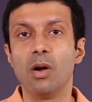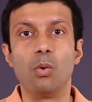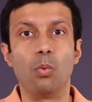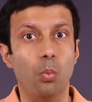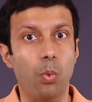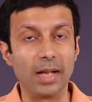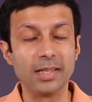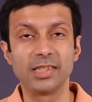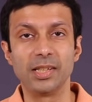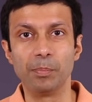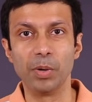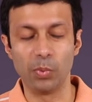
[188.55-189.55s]
One
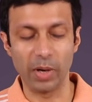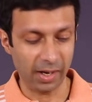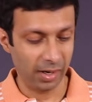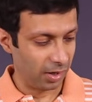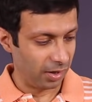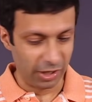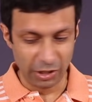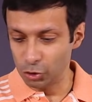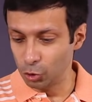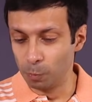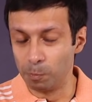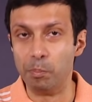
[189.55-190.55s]
simple way is to
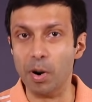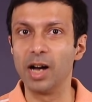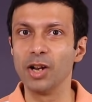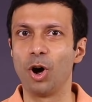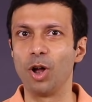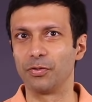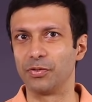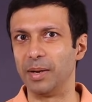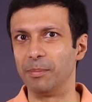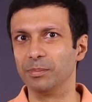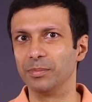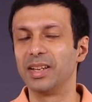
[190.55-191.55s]
burn all of
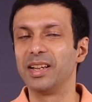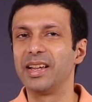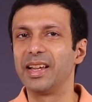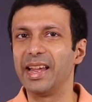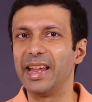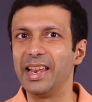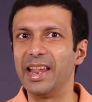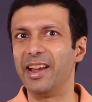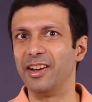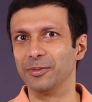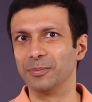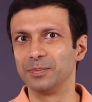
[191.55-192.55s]
them in air